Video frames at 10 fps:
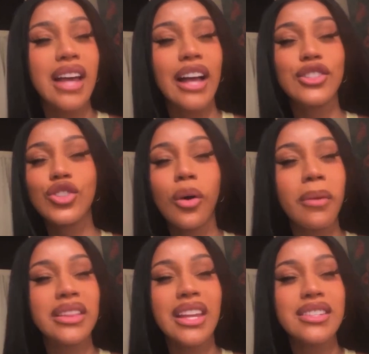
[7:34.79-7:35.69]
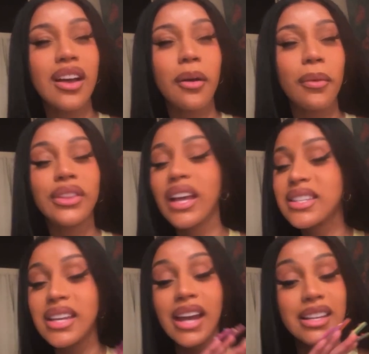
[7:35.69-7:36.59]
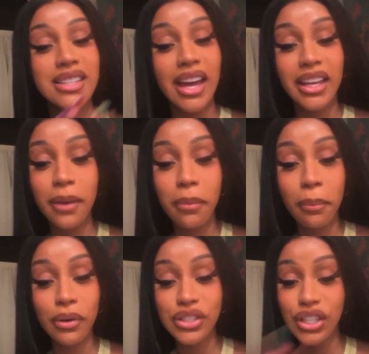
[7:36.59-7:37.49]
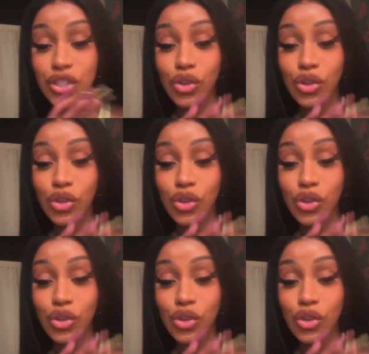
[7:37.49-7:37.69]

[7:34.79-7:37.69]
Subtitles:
I told my things, a couple of things, and I just got to keep it pushing.